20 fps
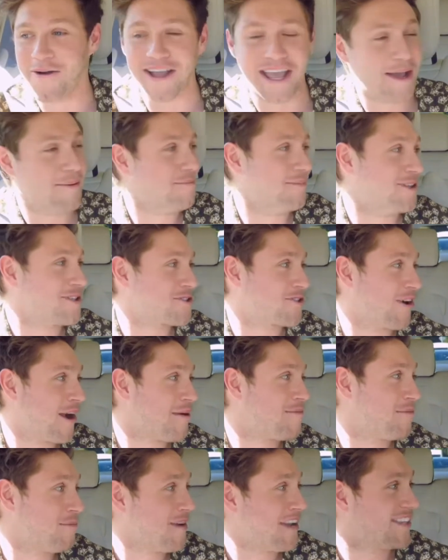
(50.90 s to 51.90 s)
Kim described
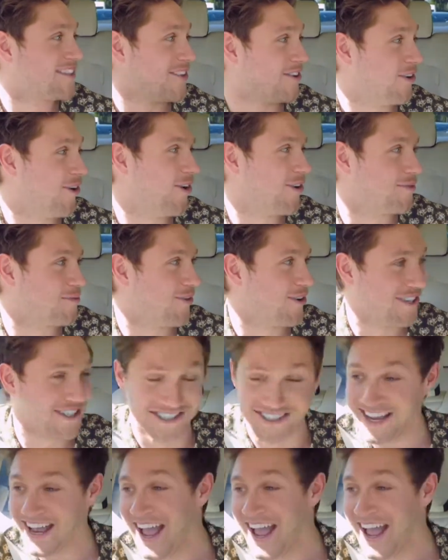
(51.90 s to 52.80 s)
me to North was,